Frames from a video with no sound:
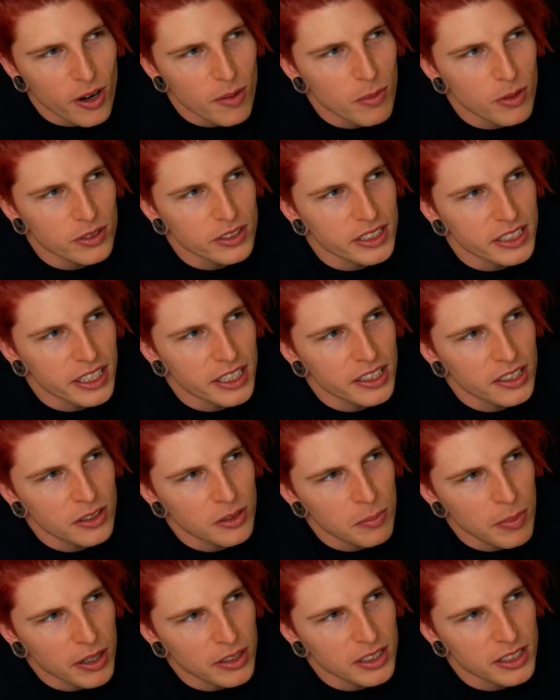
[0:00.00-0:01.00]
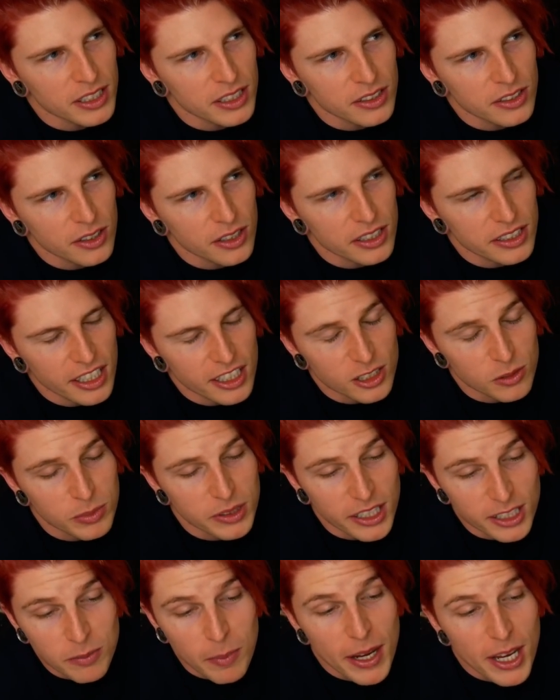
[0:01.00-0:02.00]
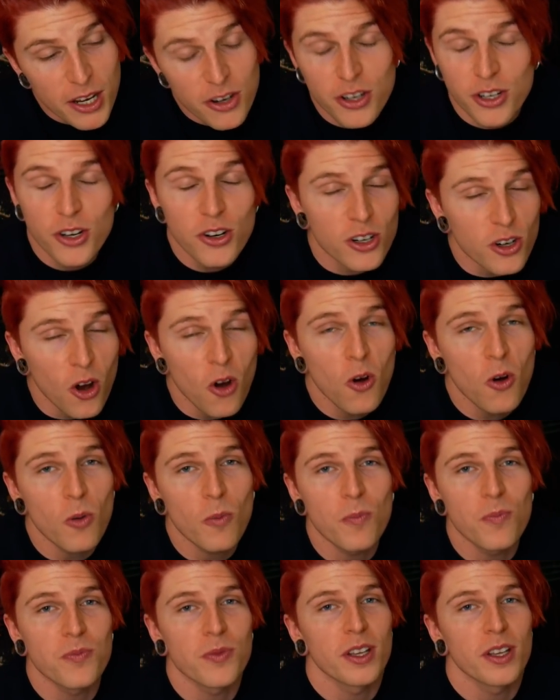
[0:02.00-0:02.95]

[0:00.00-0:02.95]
I'm only about to hit 30,000, but that's my end of year goal.